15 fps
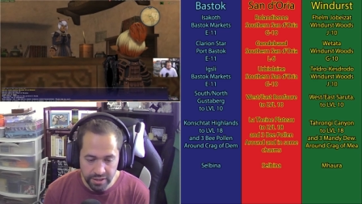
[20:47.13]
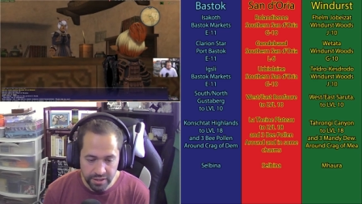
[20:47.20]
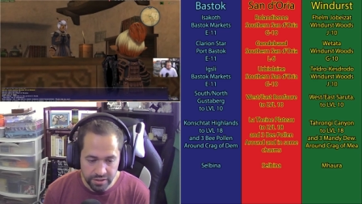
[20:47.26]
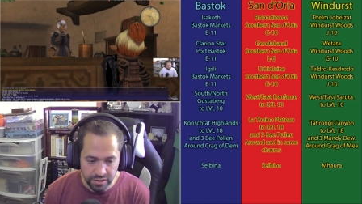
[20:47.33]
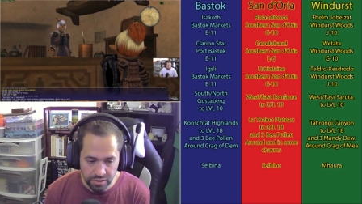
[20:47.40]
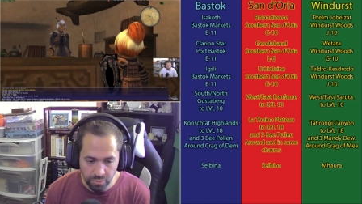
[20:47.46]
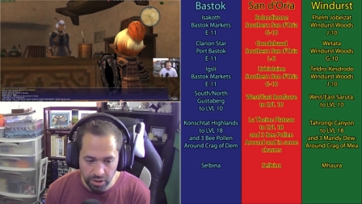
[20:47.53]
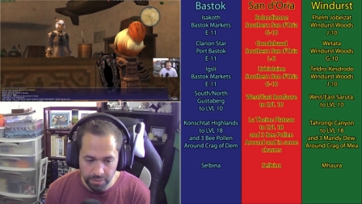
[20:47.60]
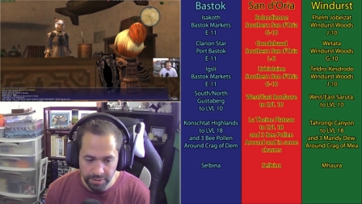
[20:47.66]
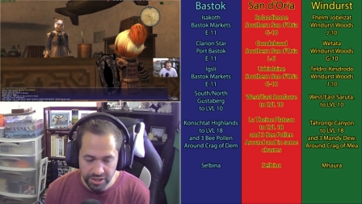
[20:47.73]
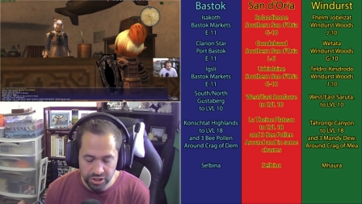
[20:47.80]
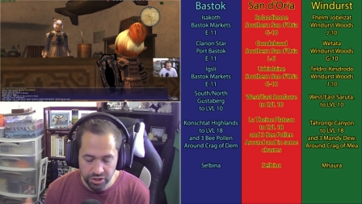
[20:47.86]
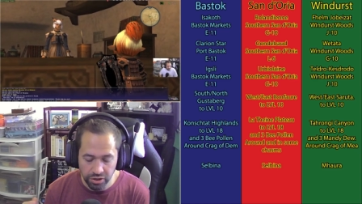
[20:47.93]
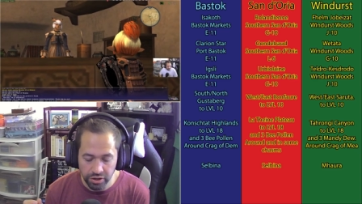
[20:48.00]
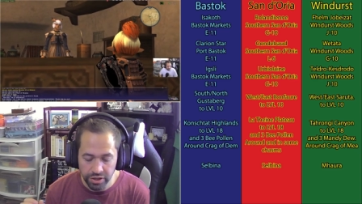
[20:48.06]
So you want to make
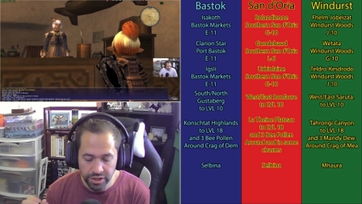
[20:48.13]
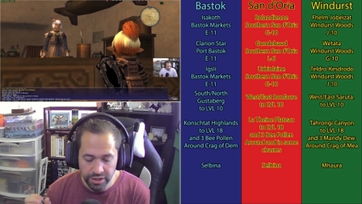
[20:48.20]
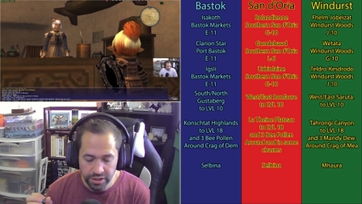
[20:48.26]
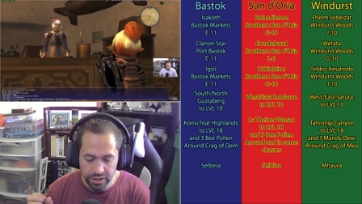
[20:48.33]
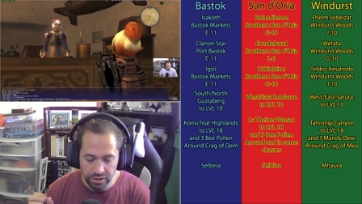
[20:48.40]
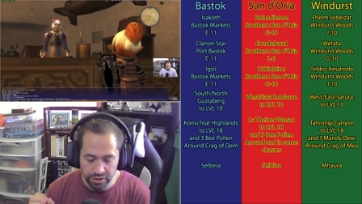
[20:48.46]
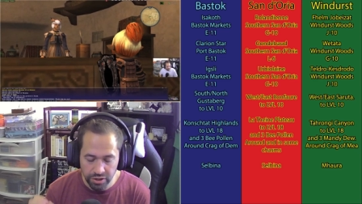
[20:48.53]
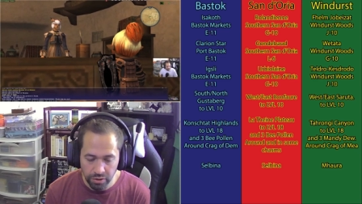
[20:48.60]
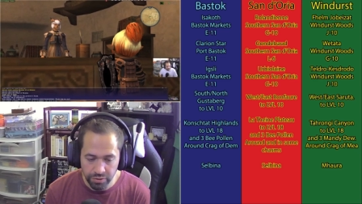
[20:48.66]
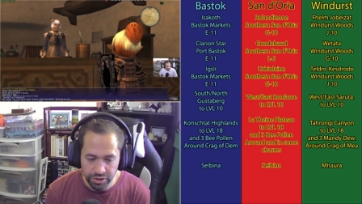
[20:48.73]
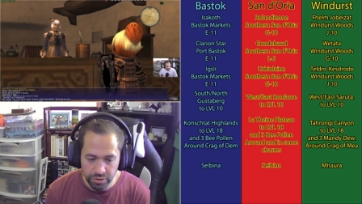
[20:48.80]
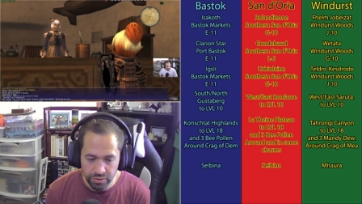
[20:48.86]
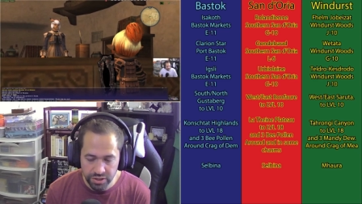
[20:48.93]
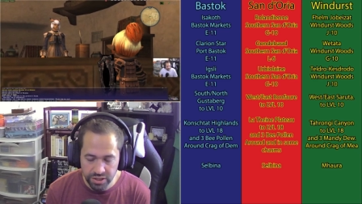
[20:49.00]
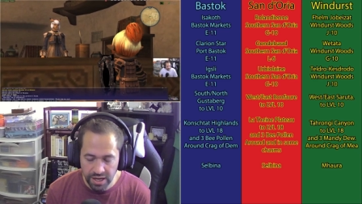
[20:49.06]
sure you go
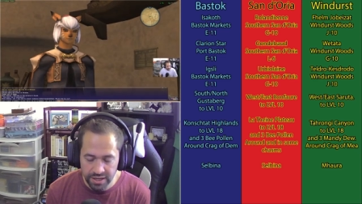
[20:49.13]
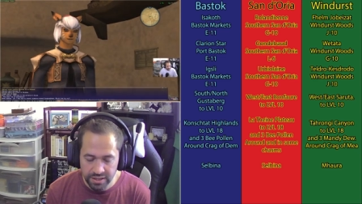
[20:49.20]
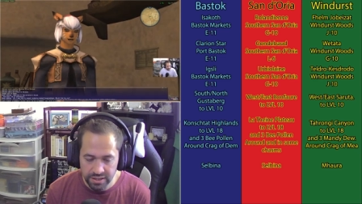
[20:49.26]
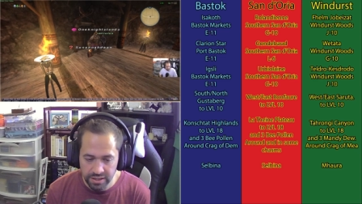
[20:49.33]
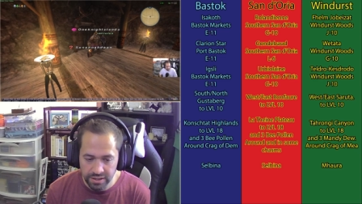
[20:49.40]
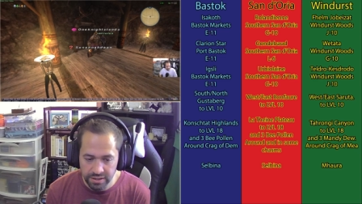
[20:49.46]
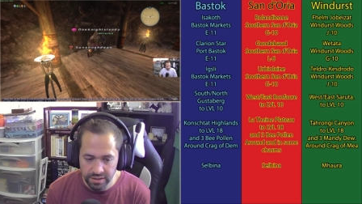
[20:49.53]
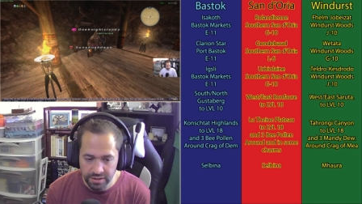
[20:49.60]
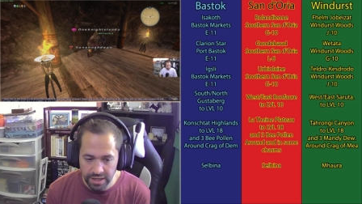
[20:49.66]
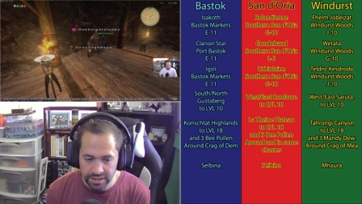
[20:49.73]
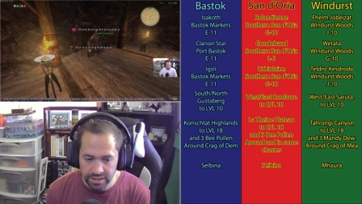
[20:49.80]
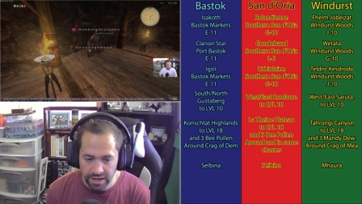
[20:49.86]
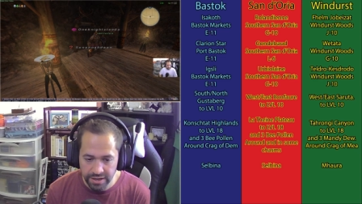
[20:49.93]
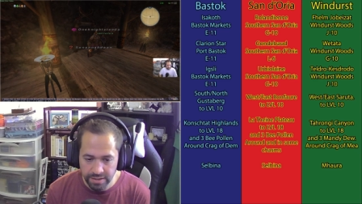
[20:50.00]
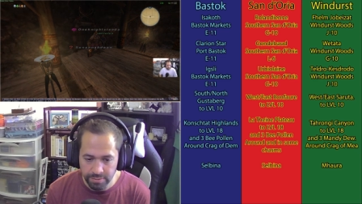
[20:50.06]
use that that
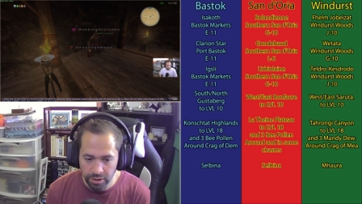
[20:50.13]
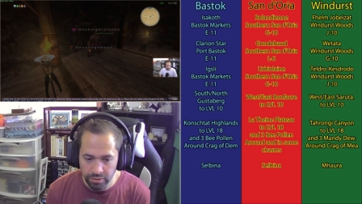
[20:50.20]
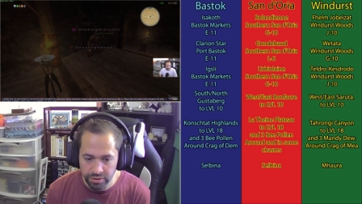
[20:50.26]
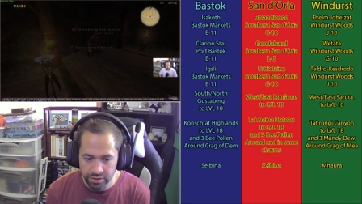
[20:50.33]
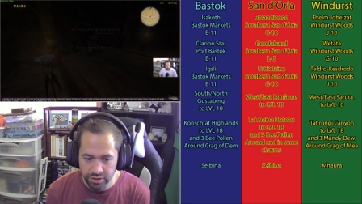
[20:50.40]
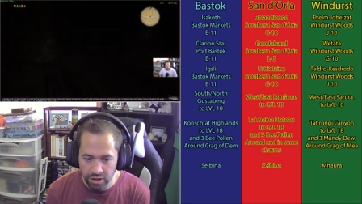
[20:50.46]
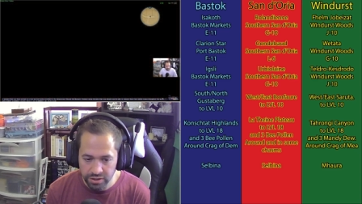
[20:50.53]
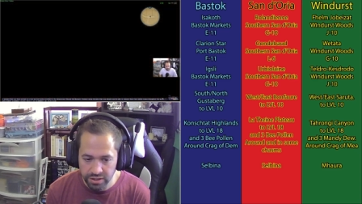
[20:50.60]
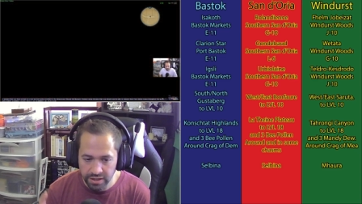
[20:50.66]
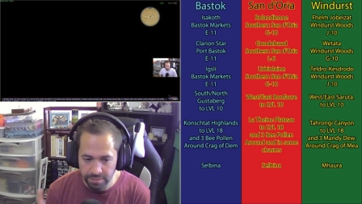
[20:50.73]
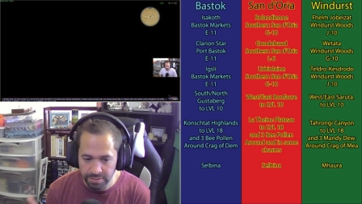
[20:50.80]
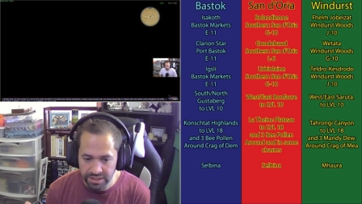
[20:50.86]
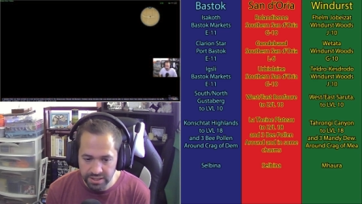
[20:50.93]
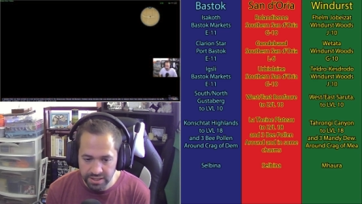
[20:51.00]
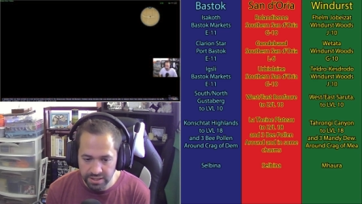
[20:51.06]
tiny boat, talk to the
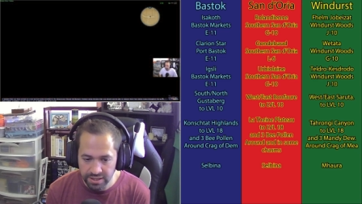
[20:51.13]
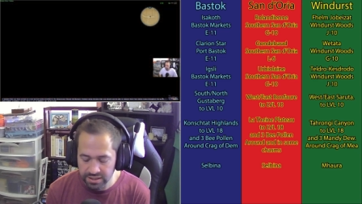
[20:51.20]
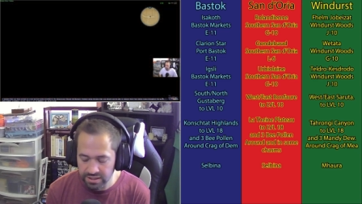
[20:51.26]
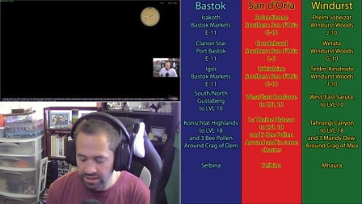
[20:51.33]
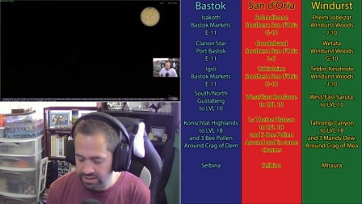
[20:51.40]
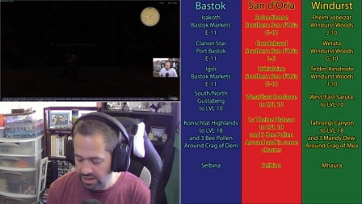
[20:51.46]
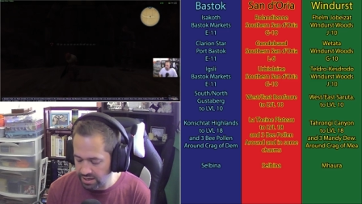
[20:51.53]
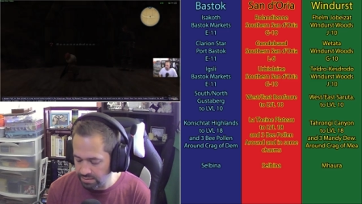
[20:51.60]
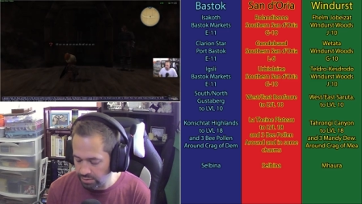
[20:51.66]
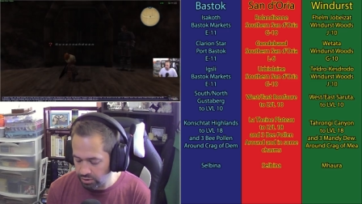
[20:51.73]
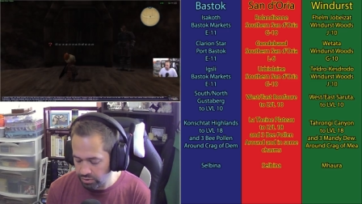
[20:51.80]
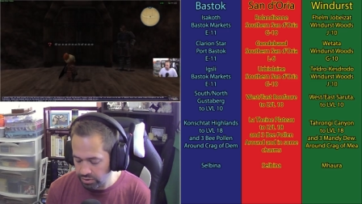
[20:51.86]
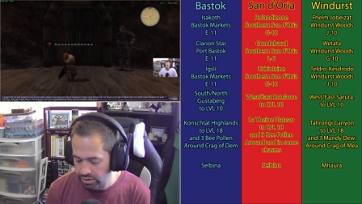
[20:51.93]
NPC next to the tiny boat,